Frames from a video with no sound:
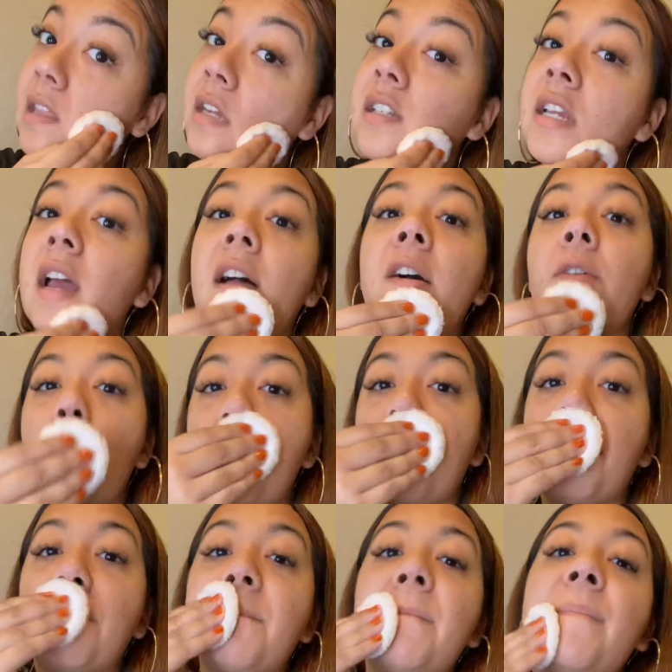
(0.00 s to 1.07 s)
child.
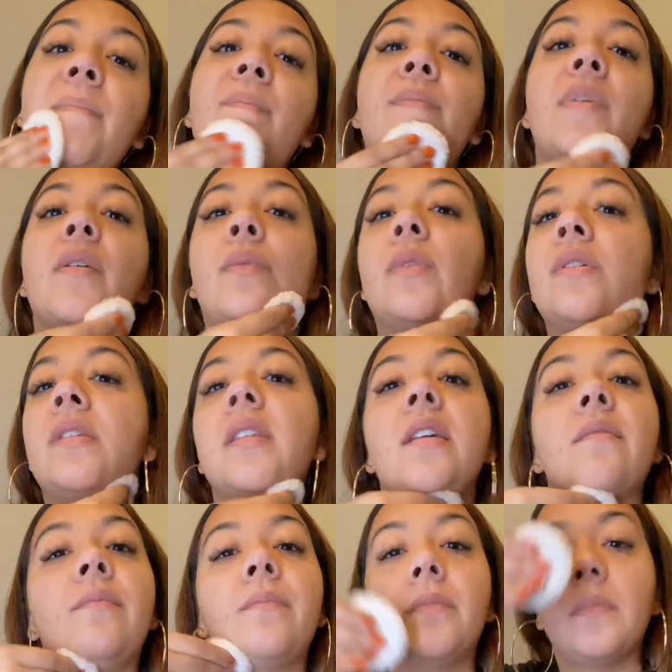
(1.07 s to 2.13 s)
But we'll see
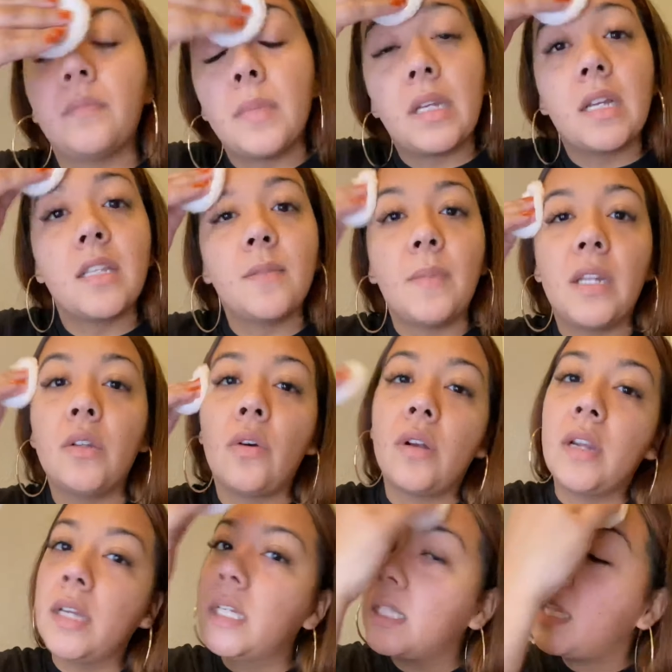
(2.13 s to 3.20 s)
because my daughter
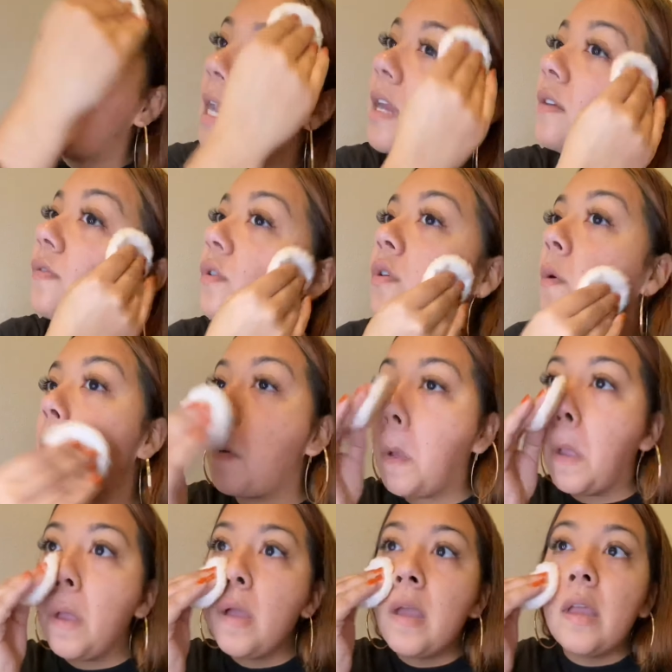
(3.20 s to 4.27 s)
is a handful
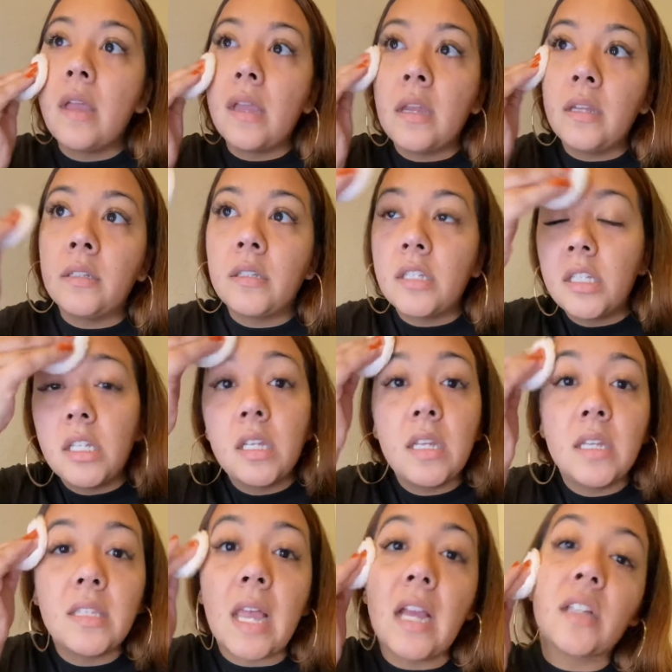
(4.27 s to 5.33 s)
and she
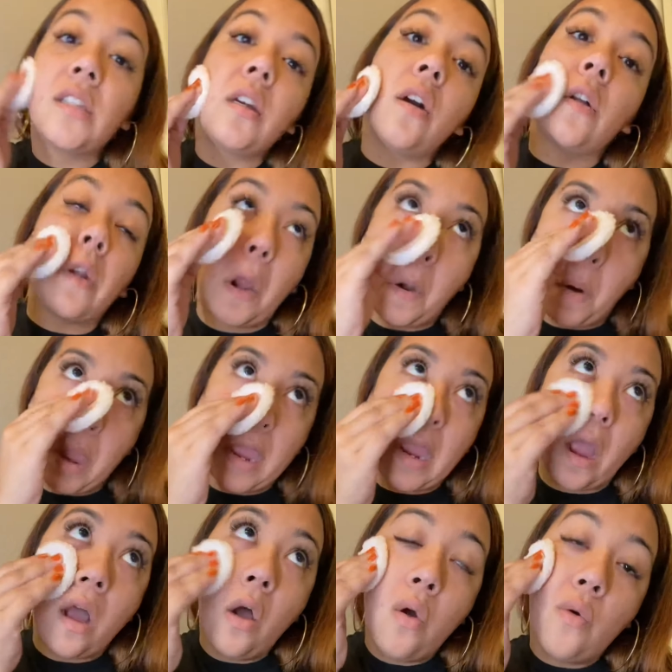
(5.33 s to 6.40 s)
is actually on her way
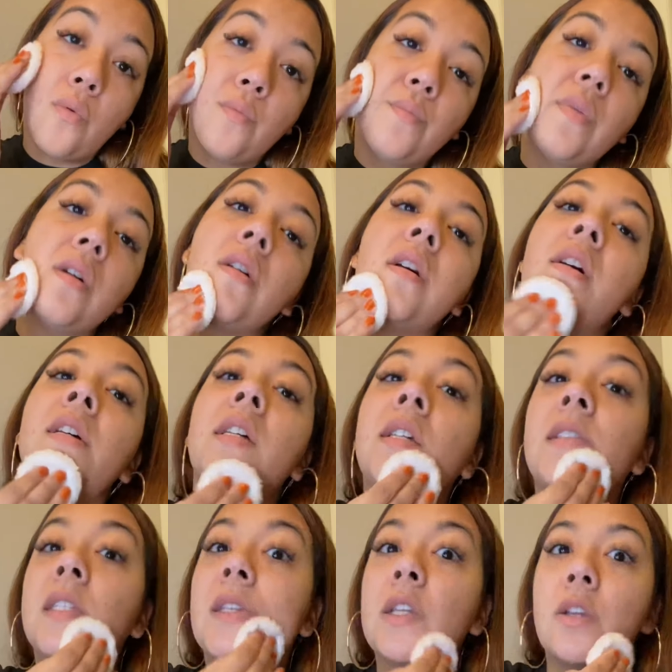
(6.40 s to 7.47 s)
home.
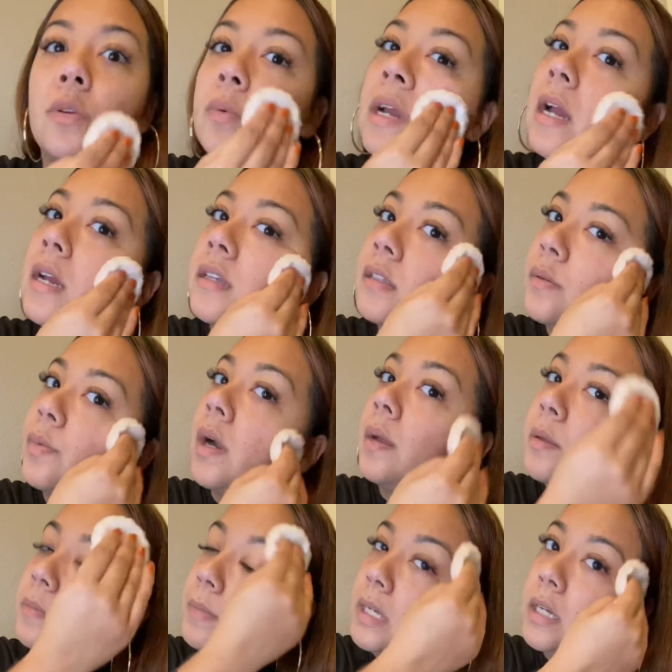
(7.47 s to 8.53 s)
So you guys will
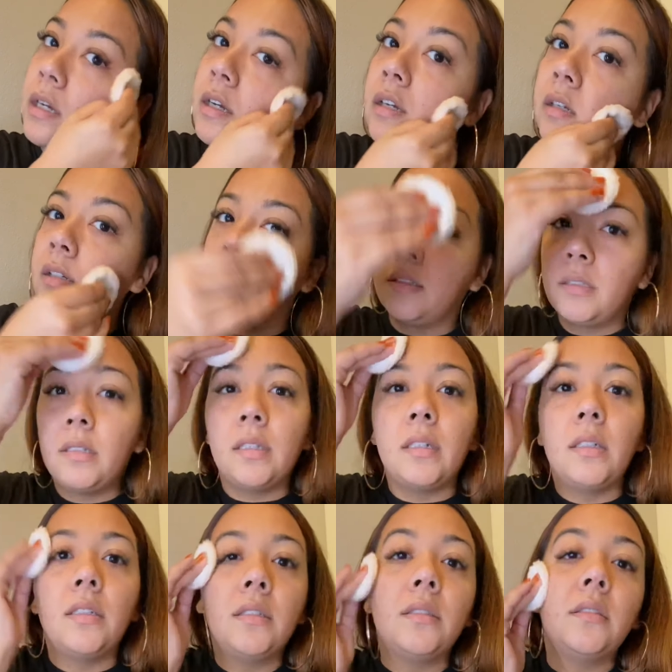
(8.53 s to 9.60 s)
probably meet her
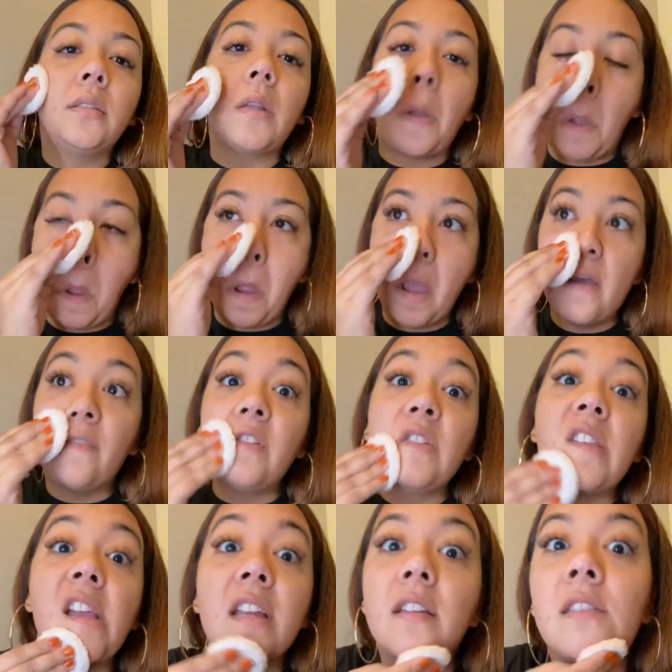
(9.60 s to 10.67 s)
in a few
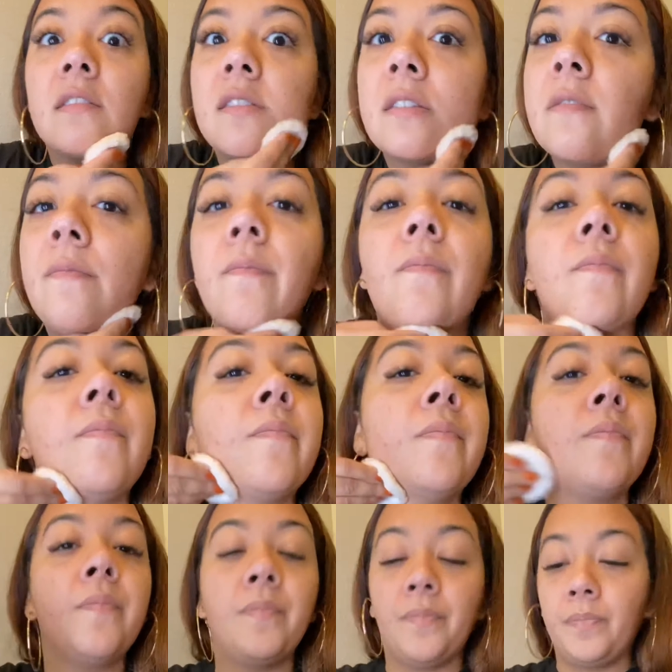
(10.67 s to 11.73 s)
seconds.
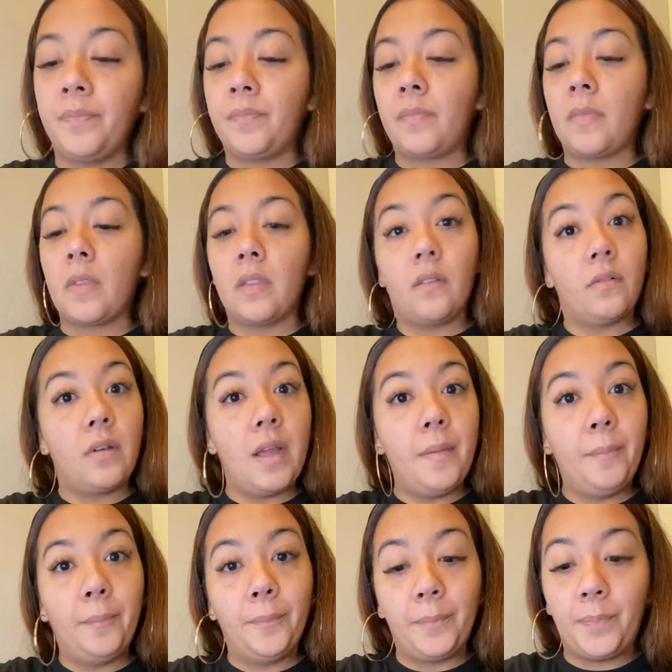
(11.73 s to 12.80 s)
Okay?
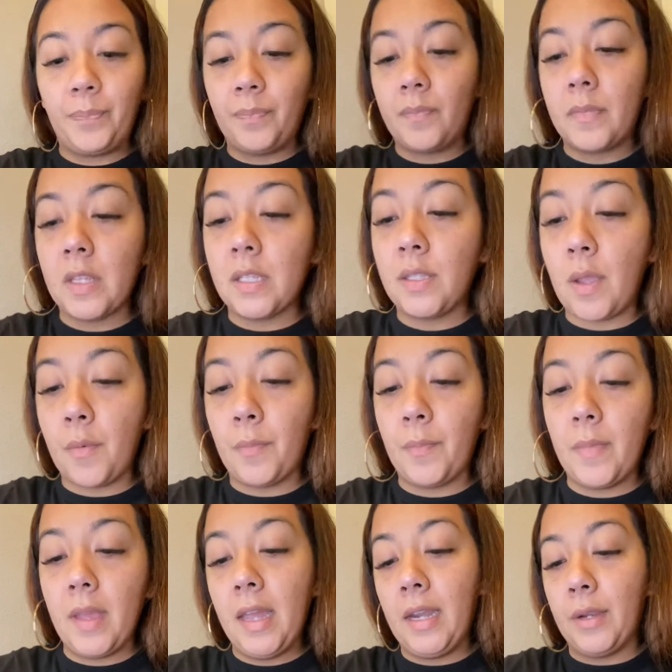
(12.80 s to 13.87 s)
So,
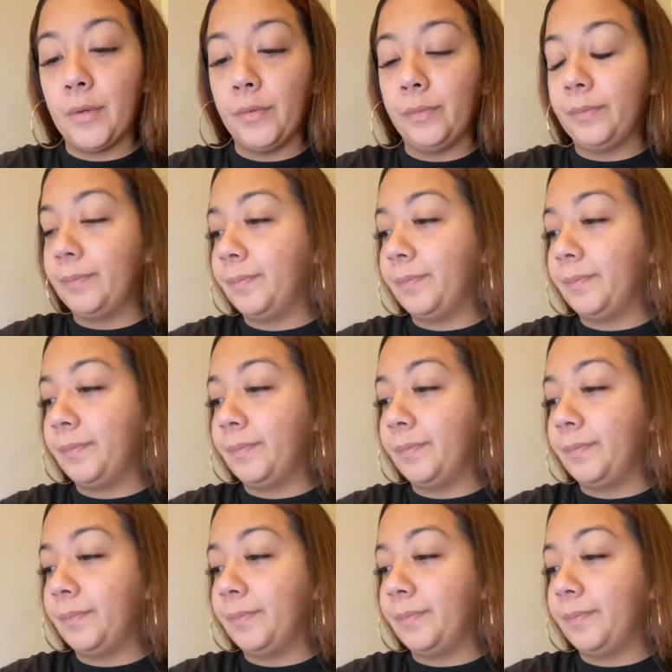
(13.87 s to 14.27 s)
anywho.